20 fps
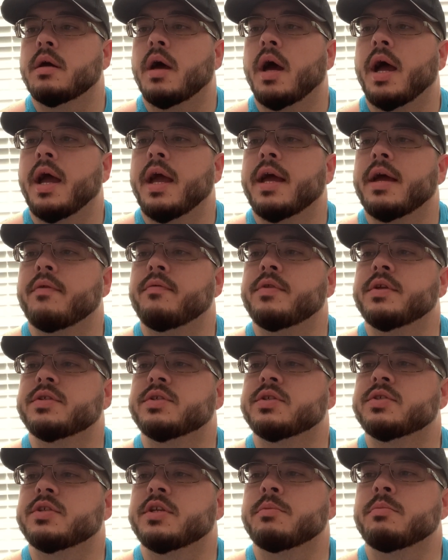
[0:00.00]
I have
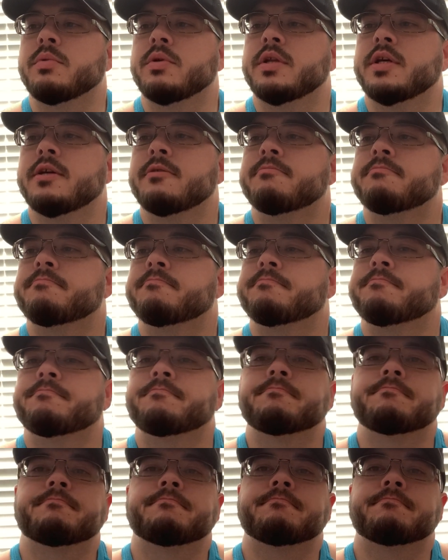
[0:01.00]
disassembled it,
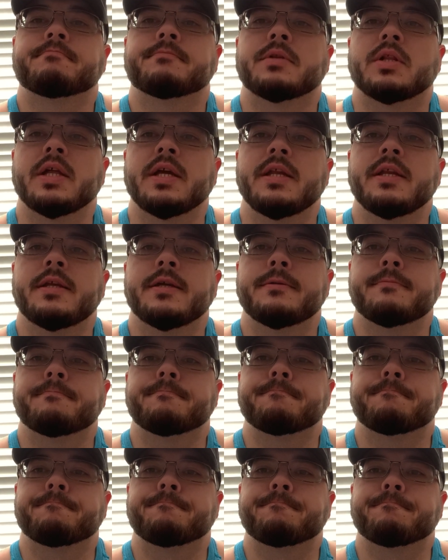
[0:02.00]
cleaned it,
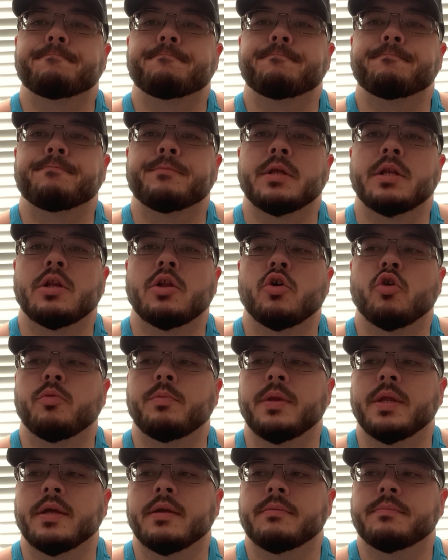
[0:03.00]
and
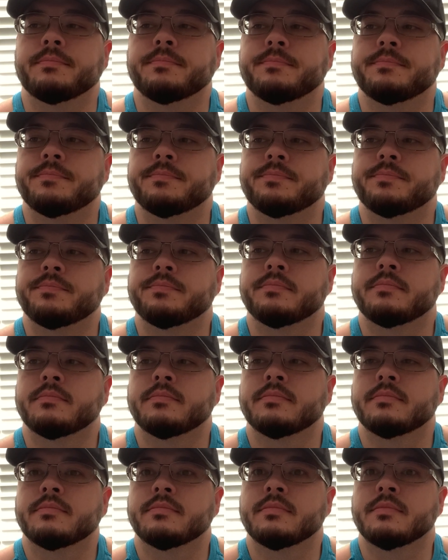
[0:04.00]
lubed it,
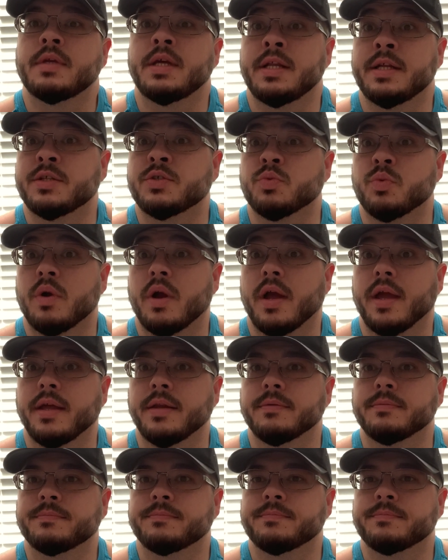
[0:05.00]
and it's right.